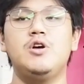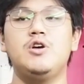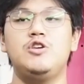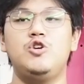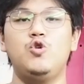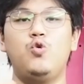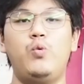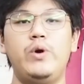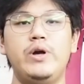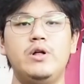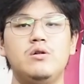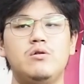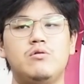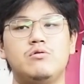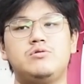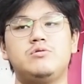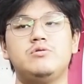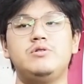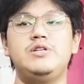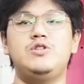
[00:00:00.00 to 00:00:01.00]
you will
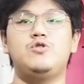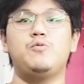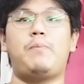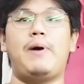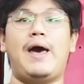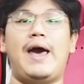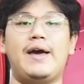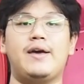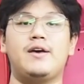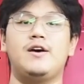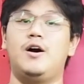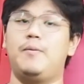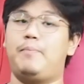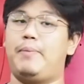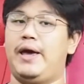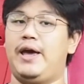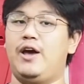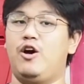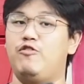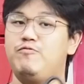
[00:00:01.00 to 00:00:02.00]
also need to pack a
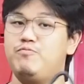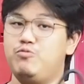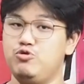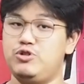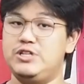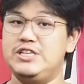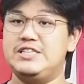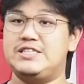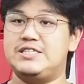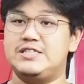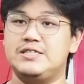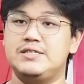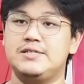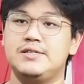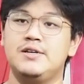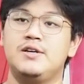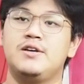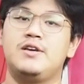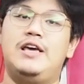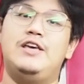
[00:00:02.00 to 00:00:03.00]
pair of booties.
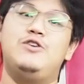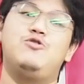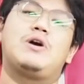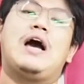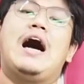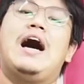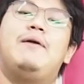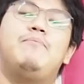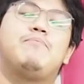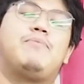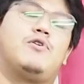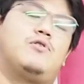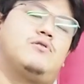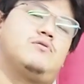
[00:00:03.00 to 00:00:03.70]
Okay, you can't.